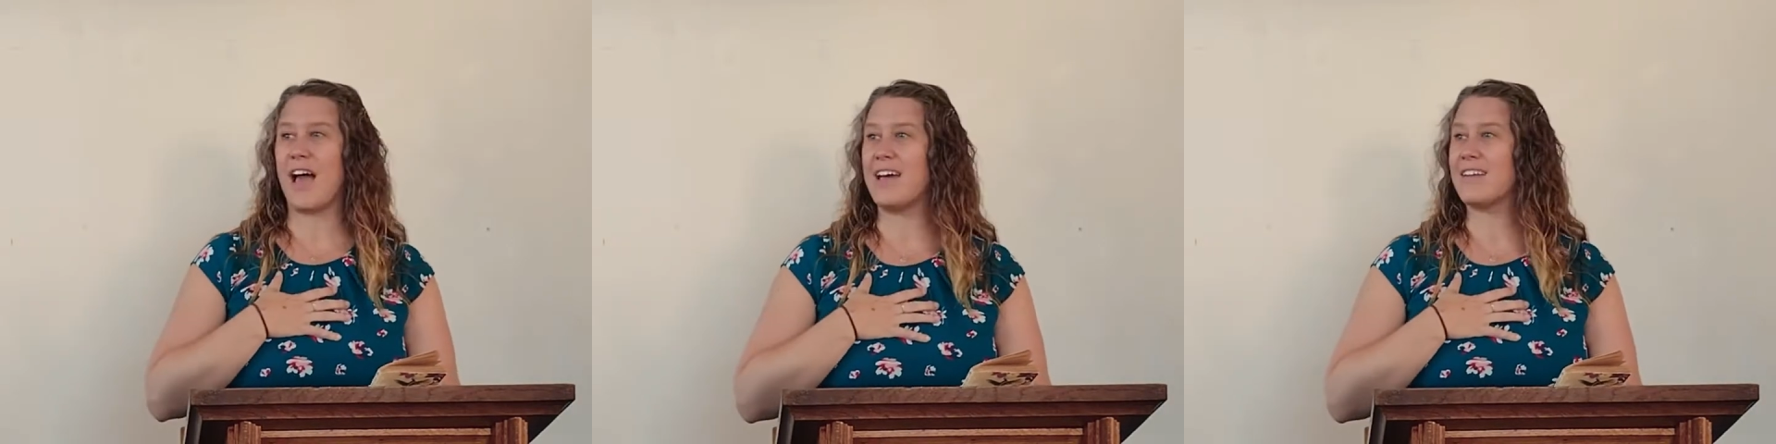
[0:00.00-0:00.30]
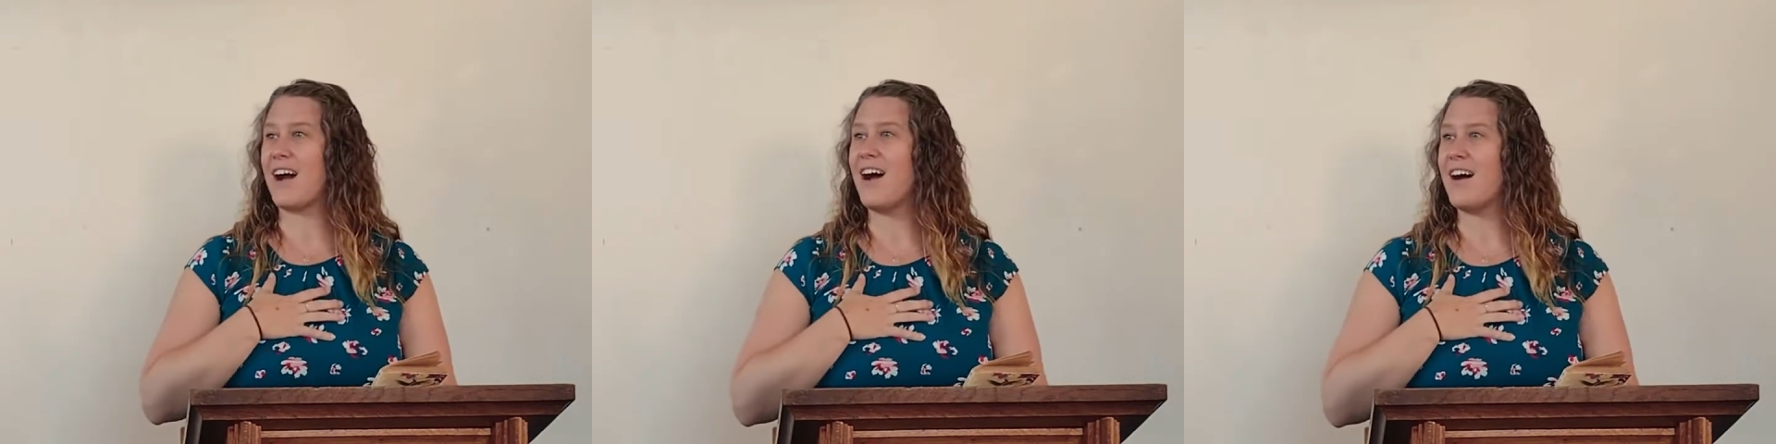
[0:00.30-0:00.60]

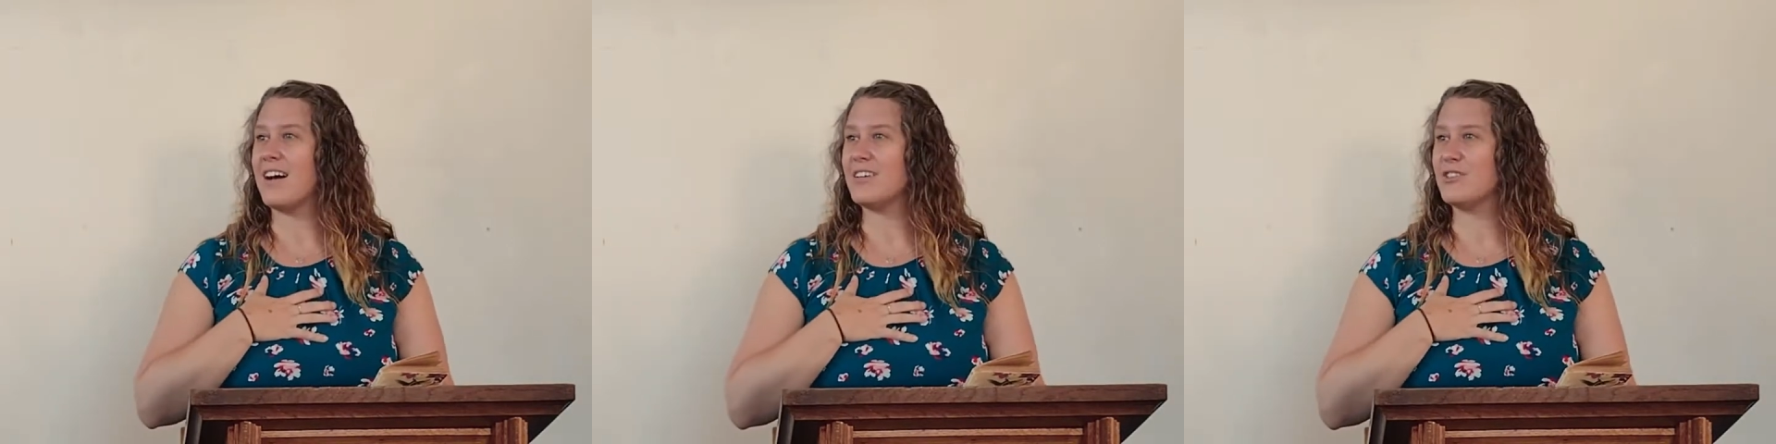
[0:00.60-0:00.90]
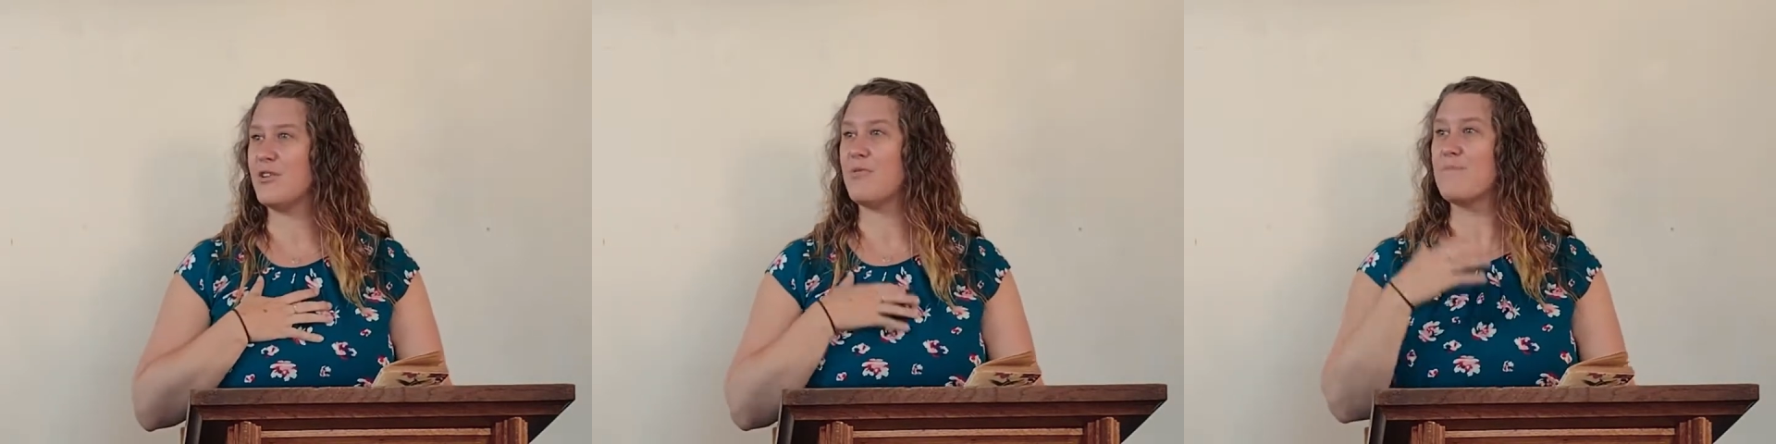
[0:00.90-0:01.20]
and
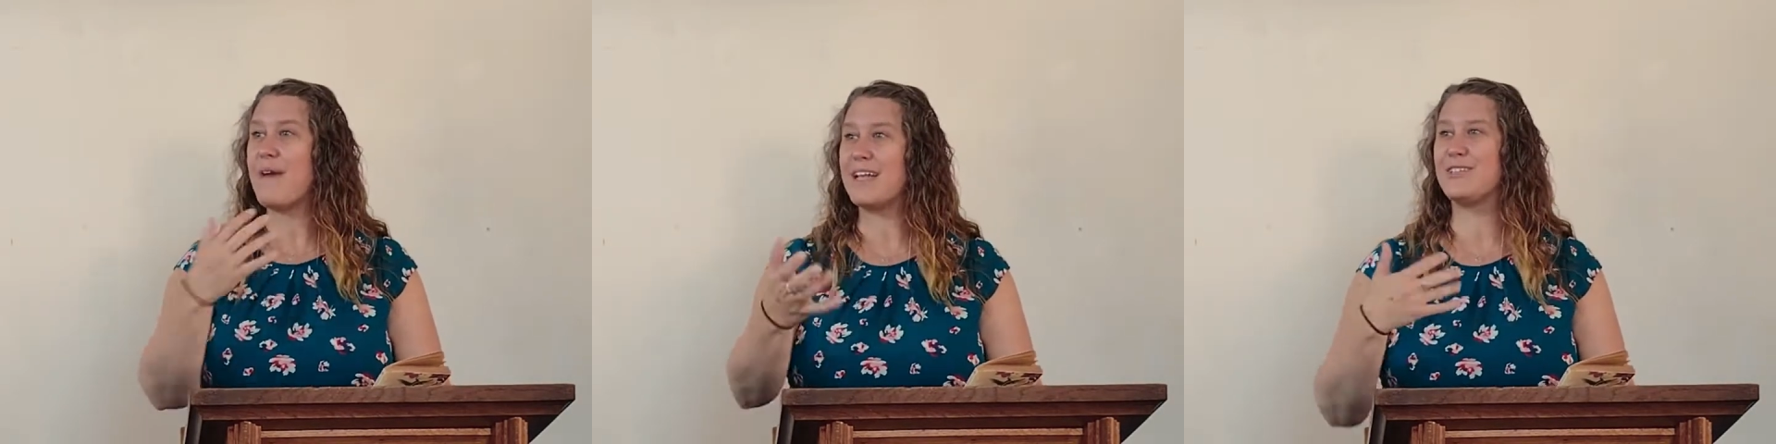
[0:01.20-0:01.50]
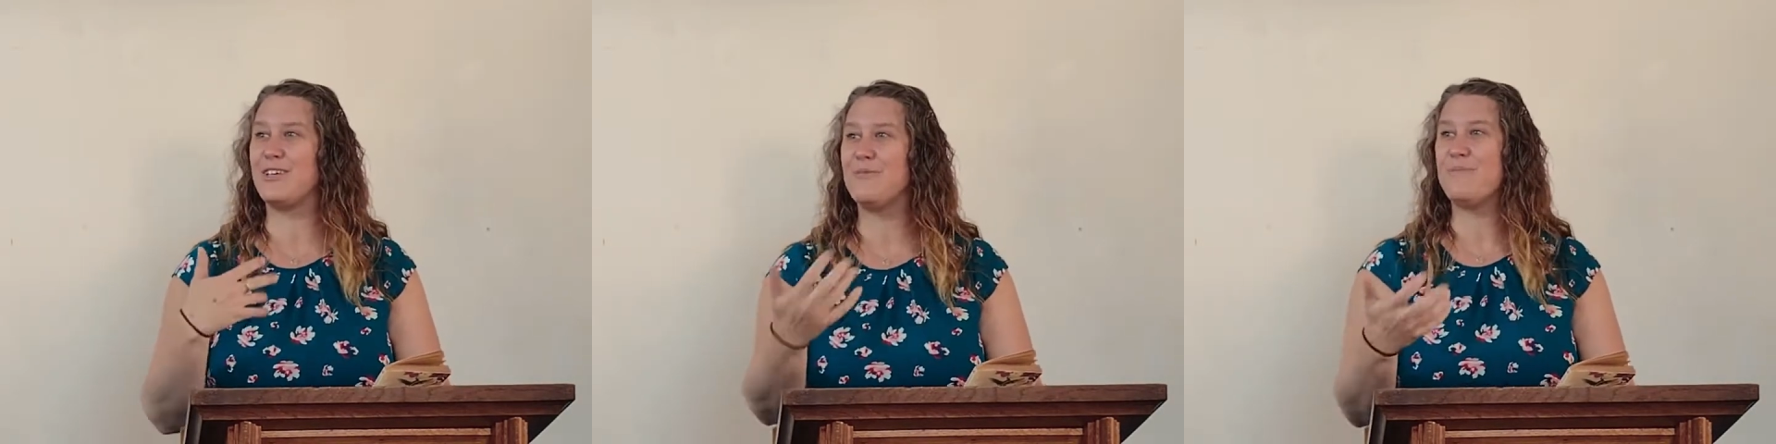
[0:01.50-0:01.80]
us who were
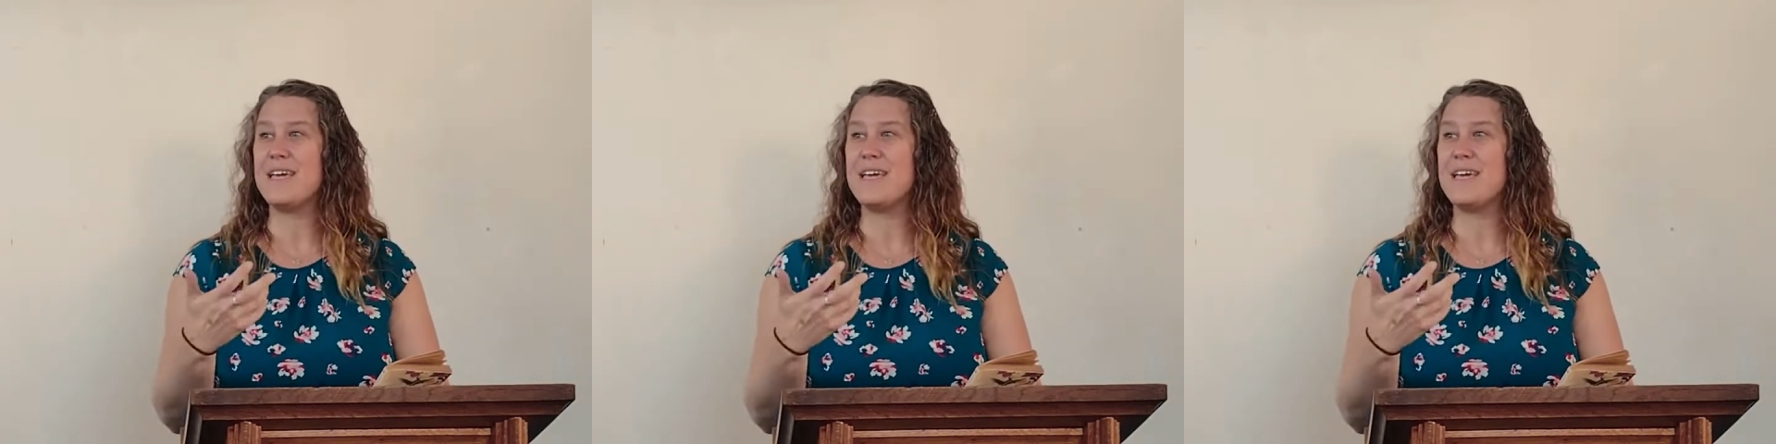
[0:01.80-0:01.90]
meant to